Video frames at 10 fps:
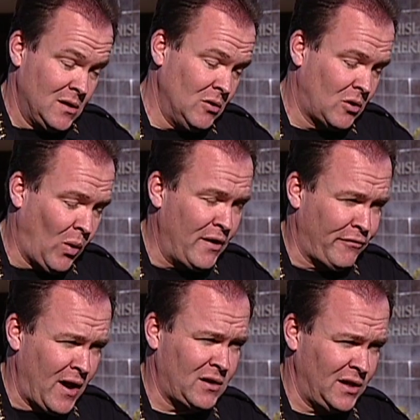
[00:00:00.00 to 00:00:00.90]
who quite
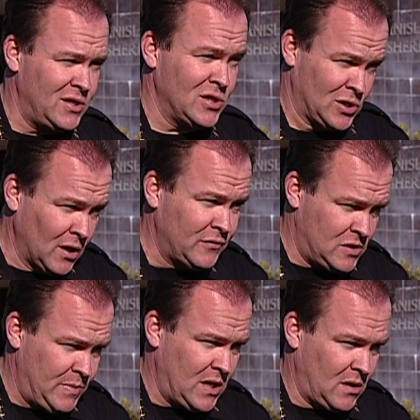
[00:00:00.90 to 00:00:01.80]
frankly deserve
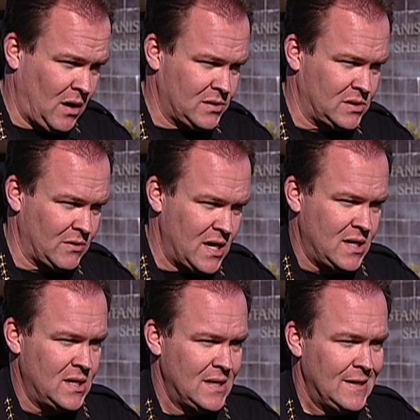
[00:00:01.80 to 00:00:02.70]
to be
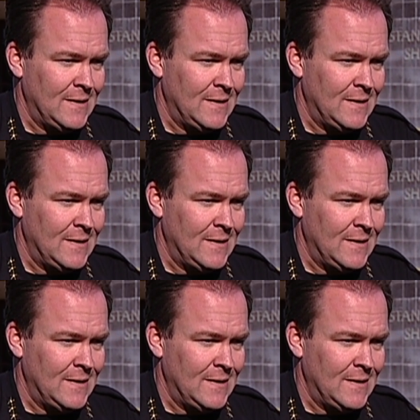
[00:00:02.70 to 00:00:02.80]
incarcerated